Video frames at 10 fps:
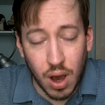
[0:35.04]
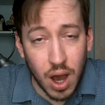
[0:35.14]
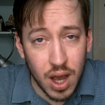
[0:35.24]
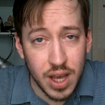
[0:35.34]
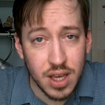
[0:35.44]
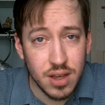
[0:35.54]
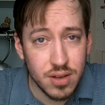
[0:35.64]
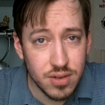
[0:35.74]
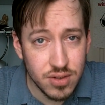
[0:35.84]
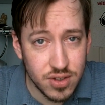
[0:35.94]
I
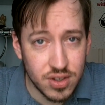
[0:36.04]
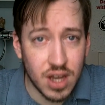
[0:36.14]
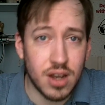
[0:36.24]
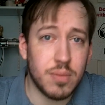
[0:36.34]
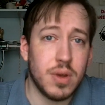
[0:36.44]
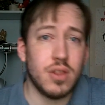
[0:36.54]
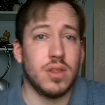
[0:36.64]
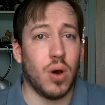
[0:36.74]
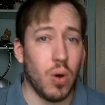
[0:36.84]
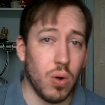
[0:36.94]
set up
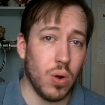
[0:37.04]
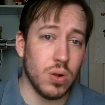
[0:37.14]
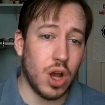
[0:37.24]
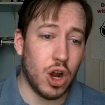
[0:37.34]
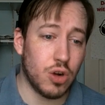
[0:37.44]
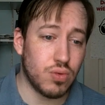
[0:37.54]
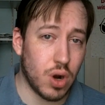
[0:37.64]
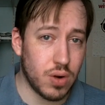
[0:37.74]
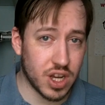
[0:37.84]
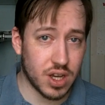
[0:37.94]
the whole
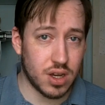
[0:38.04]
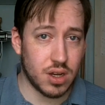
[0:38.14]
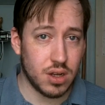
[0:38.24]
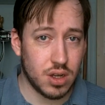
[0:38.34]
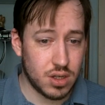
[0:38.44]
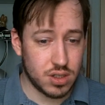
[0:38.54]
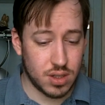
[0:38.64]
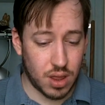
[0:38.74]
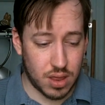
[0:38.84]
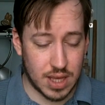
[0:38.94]
Heroica
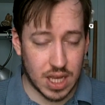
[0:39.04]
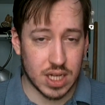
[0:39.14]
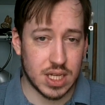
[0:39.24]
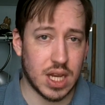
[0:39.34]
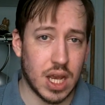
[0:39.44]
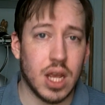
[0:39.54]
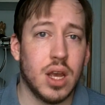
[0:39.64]
thing today.